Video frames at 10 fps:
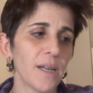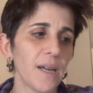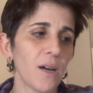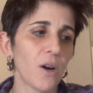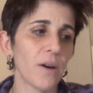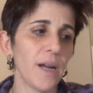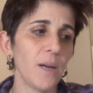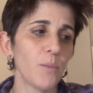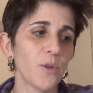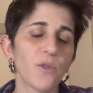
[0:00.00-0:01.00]
they are
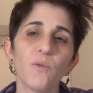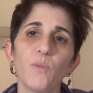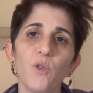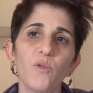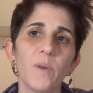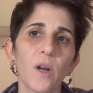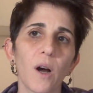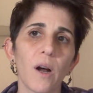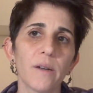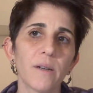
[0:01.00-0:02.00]
able to move
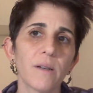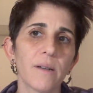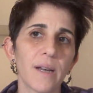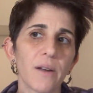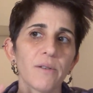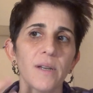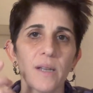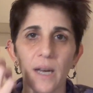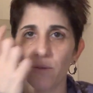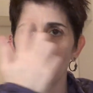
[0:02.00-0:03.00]
beyond death and
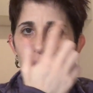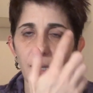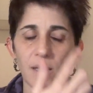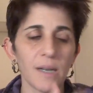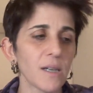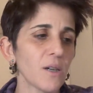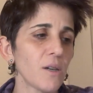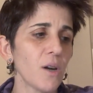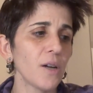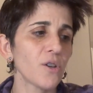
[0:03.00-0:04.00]
life in the secondary
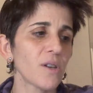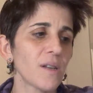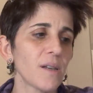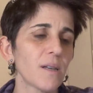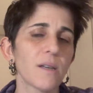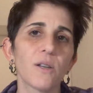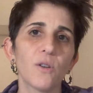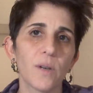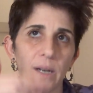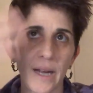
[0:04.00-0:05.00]
consciousness
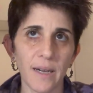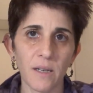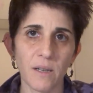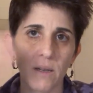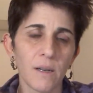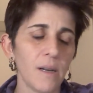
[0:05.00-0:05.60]
to connect